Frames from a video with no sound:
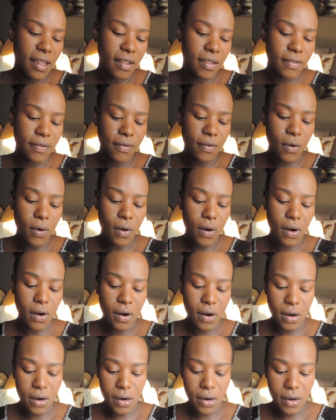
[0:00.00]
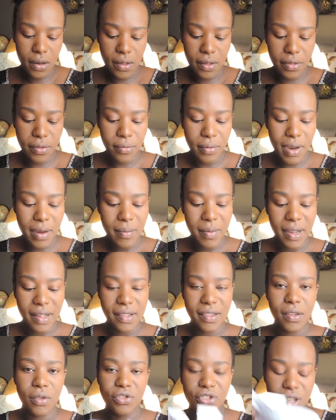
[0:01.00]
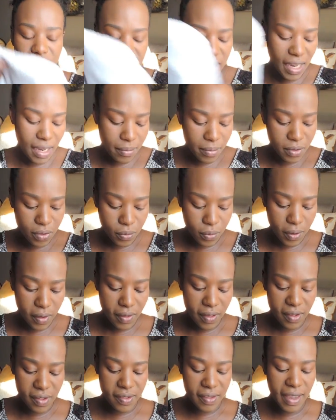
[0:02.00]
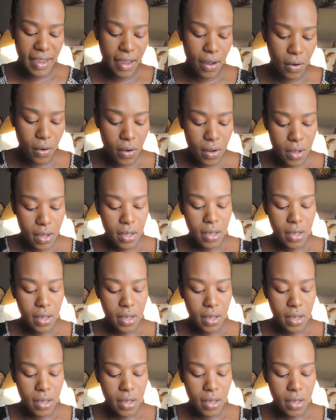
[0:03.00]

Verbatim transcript: is for three months. So she's able to wear this now